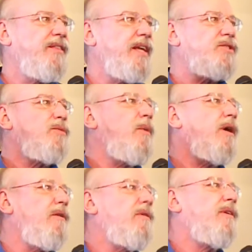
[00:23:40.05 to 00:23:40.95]
That's
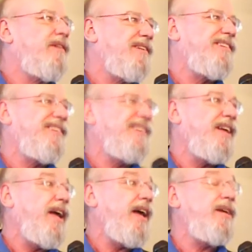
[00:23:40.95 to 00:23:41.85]
tomorrow.
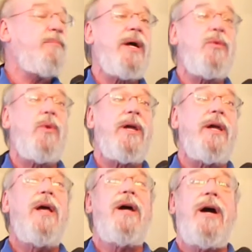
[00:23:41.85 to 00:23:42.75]
And by the
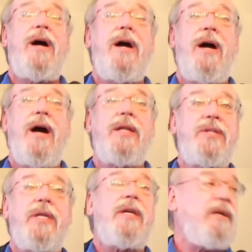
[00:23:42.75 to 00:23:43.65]
way, I'll
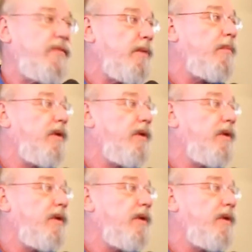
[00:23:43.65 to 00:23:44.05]
take care of him.